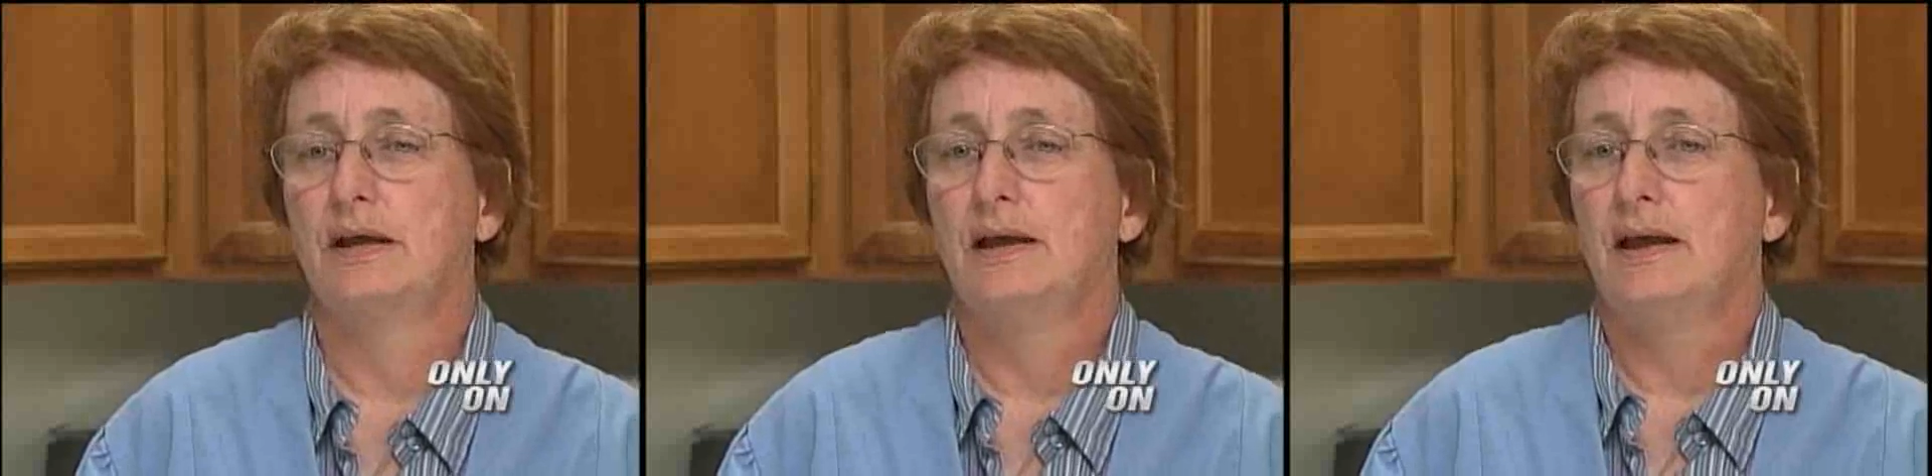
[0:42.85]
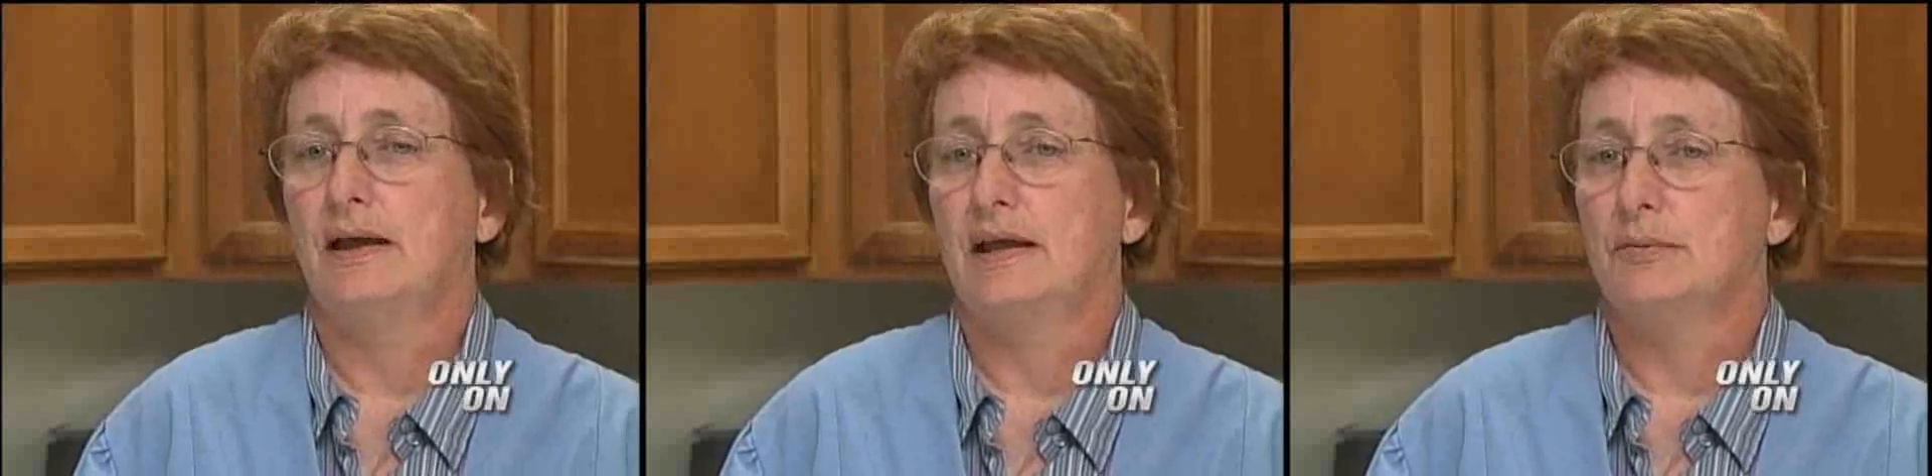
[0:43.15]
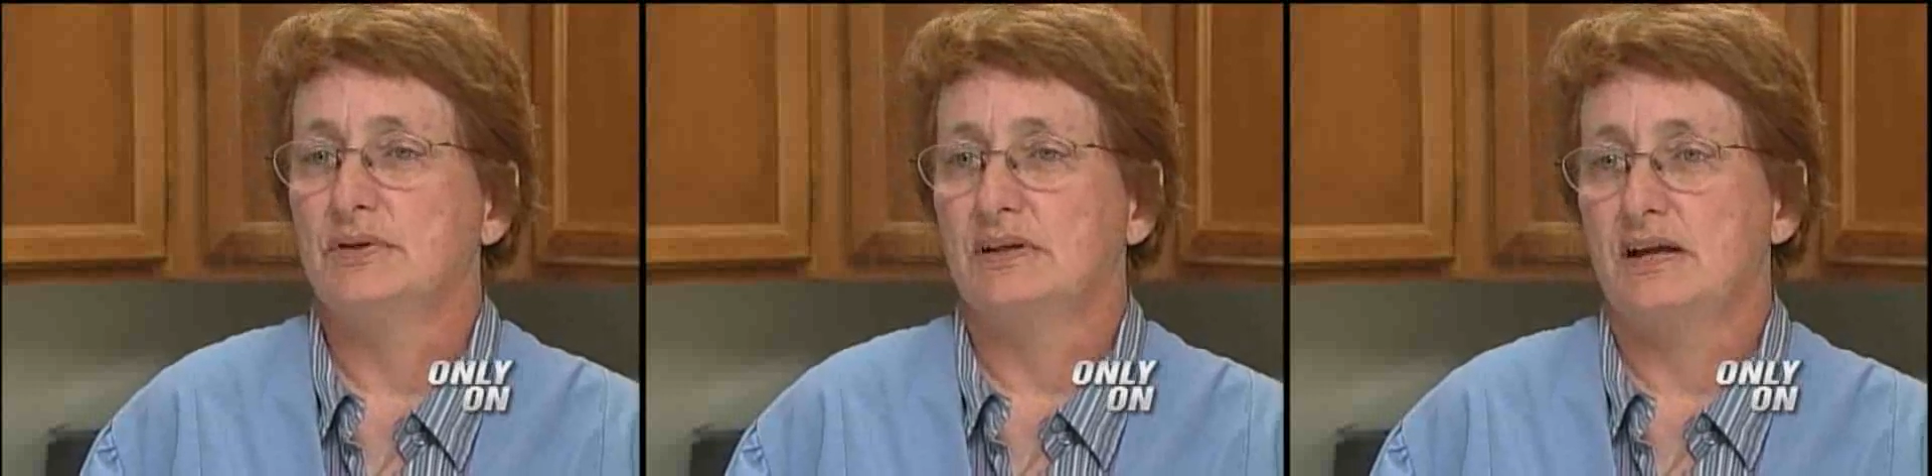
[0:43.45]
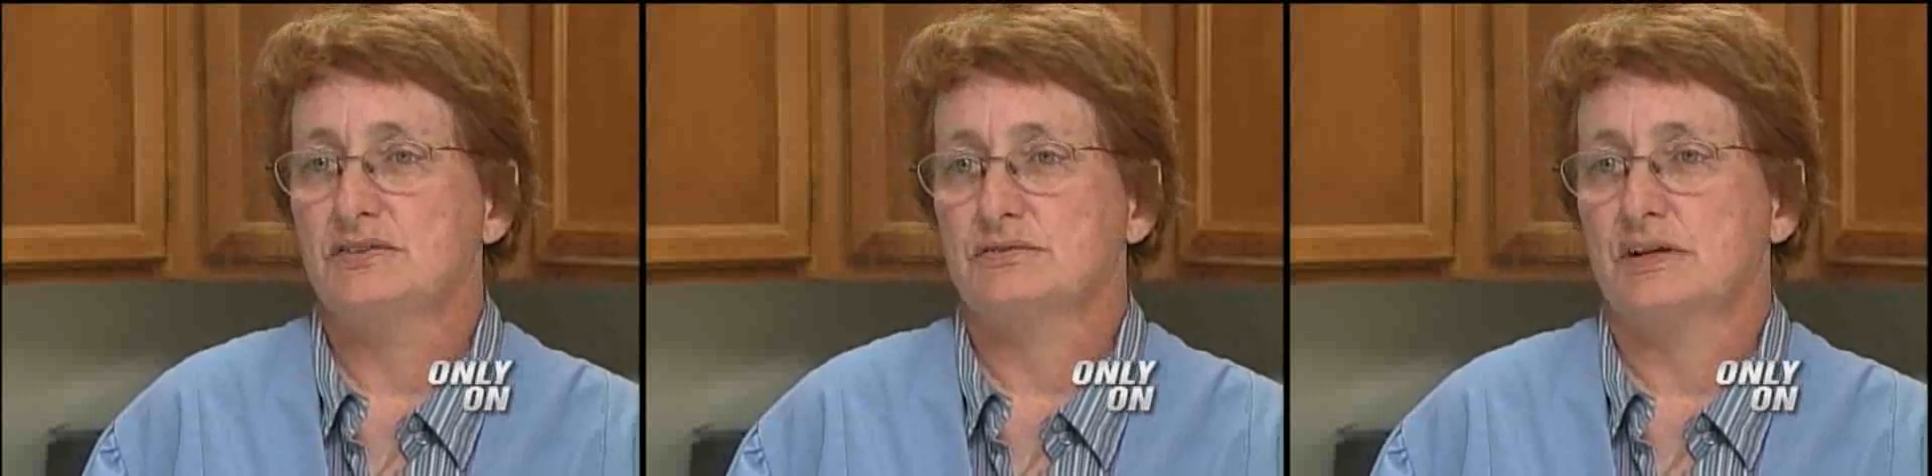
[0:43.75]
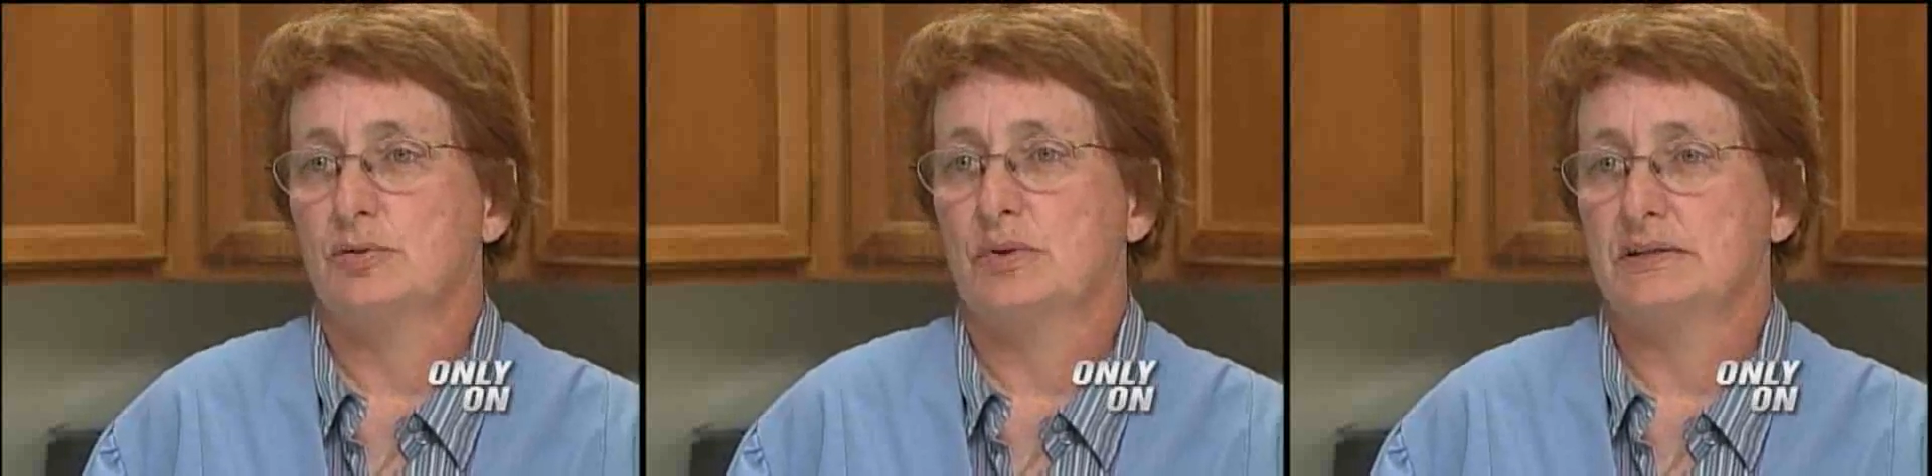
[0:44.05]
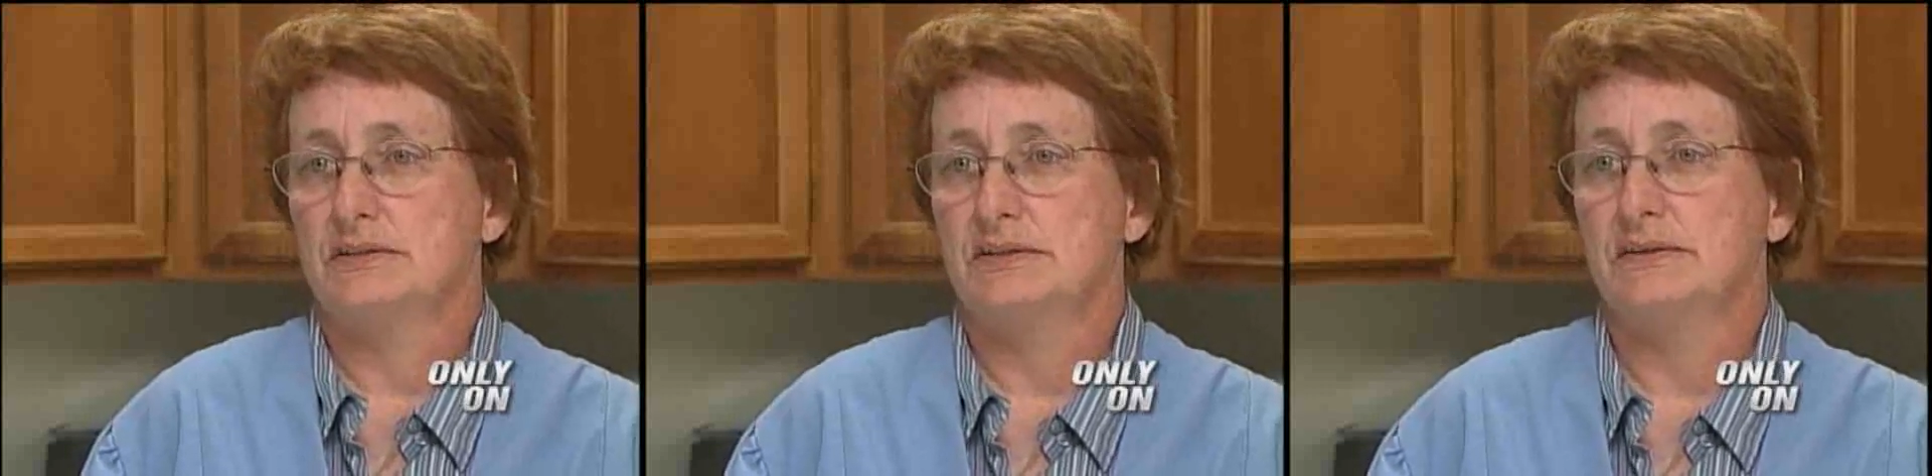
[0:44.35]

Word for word: and had been lacerated by teeth.